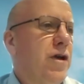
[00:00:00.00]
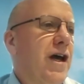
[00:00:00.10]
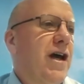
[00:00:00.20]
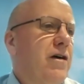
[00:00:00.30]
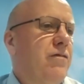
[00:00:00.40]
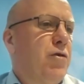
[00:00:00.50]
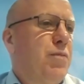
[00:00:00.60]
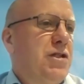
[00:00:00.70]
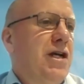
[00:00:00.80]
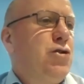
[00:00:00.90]
have a
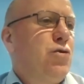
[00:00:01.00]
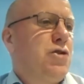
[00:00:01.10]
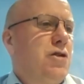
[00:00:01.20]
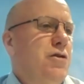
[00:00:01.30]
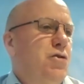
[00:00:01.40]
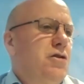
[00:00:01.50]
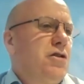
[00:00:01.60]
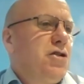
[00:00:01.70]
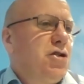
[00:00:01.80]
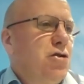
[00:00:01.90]
potential solution to
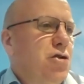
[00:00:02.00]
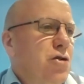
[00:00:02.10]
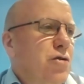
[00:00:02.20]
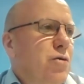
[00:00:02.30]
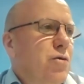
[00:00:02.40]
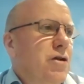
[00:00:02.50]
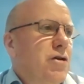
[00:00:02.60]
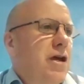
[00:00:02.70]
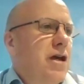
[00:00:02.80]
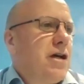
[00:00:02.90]
this issue that we're
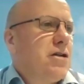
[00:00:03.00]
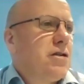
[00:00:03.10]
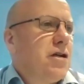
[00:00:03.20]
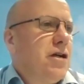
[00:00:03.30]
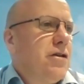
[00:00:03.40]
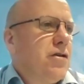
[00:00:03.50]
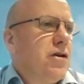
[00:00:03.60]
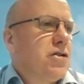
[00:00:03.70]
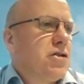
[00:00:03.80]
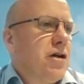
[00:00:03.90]
looking at in
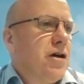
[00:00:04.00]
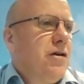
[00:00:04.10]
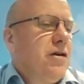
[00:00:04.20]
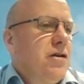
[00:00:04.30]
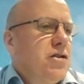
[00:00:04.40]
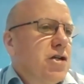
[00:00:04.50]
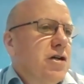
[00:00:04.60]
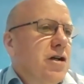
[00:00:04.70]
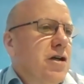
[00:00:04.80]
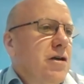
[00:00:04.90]
that uh,
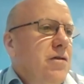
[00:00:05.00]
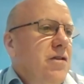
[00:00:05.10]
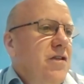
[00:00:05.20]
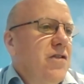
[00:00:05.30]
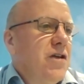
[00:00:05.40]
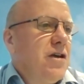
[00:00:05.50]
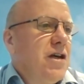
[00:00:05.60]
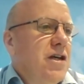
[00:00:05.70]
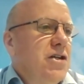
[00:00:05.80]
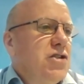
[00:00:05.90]
certainly the
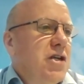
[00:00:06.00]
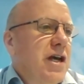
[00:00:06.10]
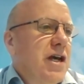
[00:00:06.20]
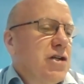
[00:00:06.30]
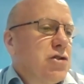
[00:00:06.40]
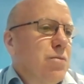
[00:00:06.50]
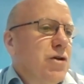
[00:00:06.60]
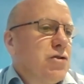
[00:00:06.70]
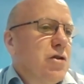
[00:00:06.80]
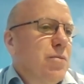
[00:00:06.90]
easy gas and
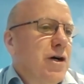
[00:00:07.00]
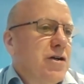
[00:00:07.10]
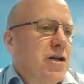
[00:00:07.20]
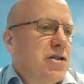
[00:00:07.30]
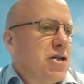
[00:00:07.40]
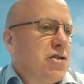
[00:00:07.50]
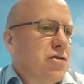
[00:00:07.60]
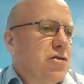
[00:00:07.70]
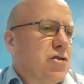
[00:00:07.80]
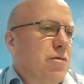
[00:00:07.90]
most of the
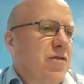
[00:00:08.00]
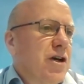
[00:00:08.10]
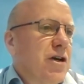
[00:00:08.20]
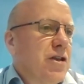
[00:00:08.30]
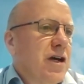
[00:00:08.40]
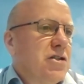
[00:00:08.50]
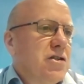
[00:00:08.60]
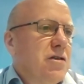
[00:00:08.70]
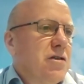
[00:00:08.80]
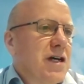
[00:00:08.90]
biodigesters, to be fair, the
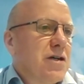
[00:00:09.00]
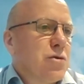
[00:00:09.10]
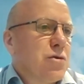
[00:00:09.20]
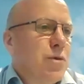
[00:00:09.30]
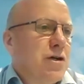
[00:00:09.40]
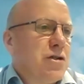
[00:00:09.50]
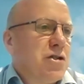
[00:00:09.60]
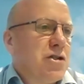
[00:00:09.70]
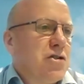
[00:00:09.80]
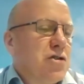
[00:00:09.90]
18,000
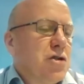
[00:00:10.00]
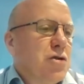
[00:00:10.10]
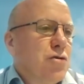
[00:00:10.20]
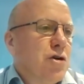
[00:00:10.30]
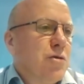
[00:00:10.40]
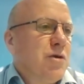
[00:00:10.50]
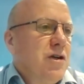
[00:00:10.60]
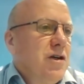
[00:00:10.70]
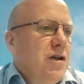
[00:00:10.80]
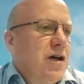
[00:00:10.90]
biodigesters in Europe
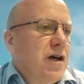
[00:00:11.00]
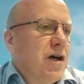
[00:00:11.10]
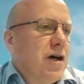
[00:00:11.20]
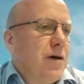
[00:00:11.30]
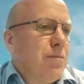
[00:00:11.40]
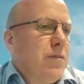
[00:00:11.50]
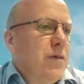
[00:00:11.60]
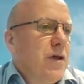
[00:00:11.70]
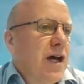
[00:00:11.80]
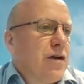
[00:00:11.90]
um,
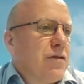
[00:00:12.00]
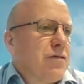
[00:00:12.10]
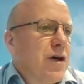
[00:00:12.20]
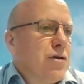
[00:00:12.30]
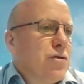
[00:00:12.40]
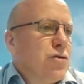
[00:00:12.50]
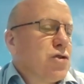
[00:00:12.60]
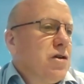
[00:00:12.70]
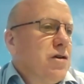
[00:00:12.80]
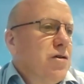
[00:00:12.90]
out of
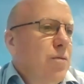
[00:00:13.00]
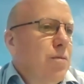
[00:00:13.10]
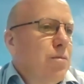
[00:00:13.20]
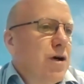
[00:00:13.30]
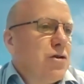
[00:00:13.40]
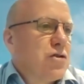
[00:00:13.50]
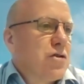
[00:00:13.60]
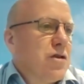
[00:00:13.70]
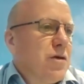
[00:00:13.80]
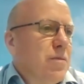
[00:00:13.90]
those, most
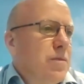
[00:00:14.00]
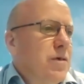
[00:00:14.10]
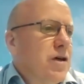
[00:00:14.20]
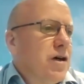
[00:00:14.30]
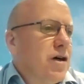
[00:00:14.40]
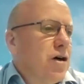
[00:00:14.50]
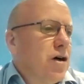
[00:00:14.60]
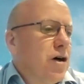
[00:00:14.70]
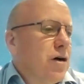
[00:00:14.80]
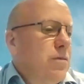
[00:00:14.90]
of them
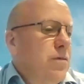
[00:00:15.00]
are